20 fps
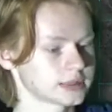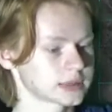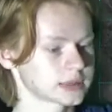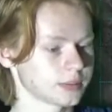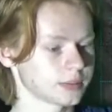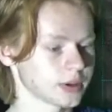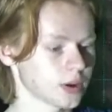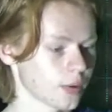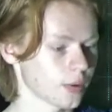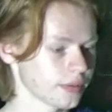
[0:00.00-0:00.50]
going
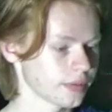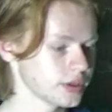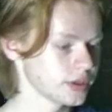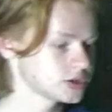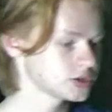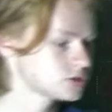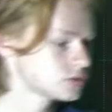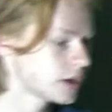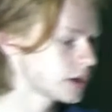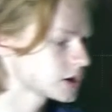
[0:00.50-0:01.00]
to be going this
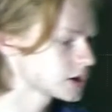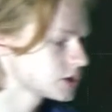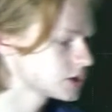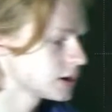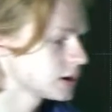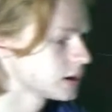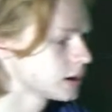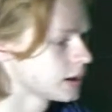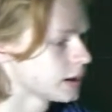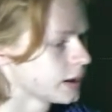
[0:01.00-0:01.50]
direction,
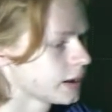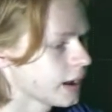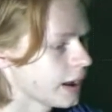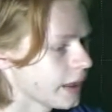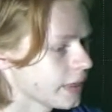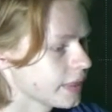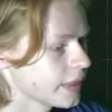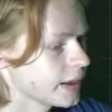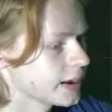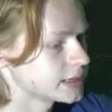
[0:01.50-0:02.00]

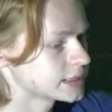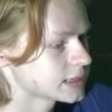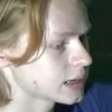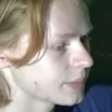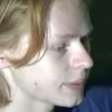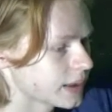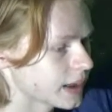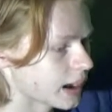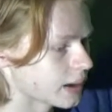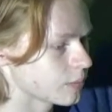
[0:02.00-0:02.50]
and then it's going
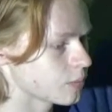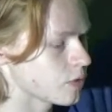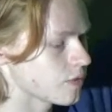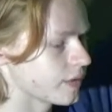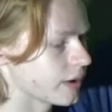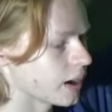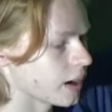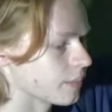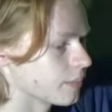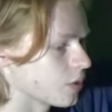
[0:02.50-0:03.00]
to be kind of
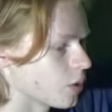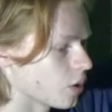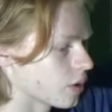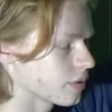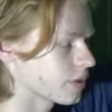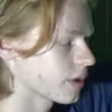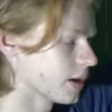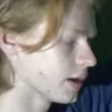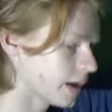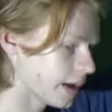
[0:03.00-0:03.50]
moving up north.
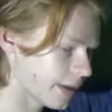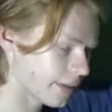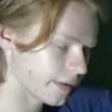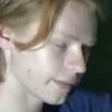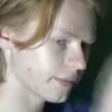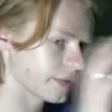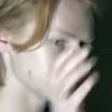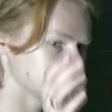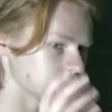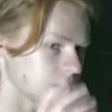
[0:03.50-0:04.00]
And then
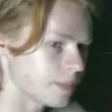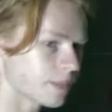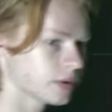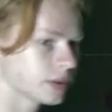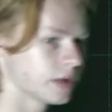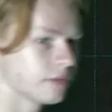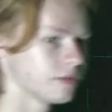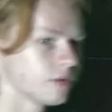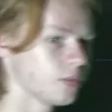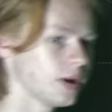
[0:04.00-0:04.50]
these upper
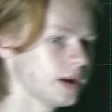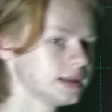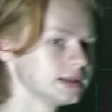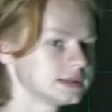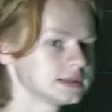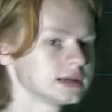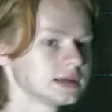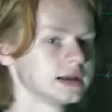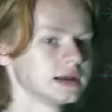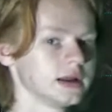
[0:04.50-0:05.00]
level
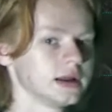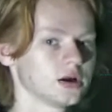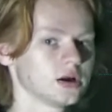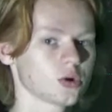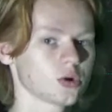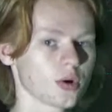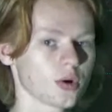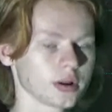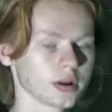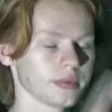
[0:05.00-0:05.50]
winds are
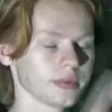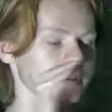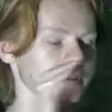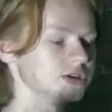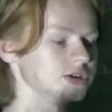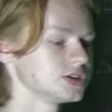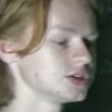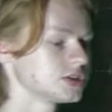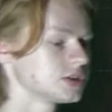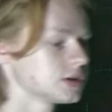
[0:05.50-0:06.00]
going to be
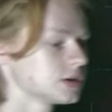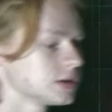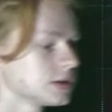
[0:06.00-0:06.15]
just